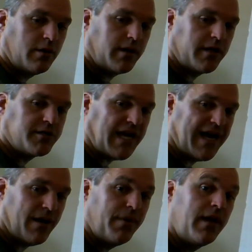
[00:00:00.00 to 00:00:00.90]
Do a good
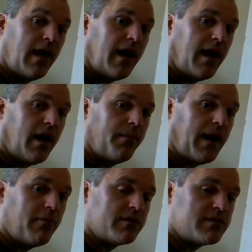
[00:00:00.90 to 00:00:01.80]
job.
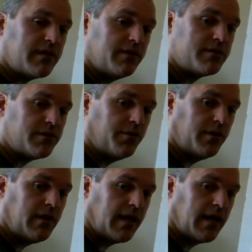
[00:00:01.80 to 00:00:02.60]
I will see you soon.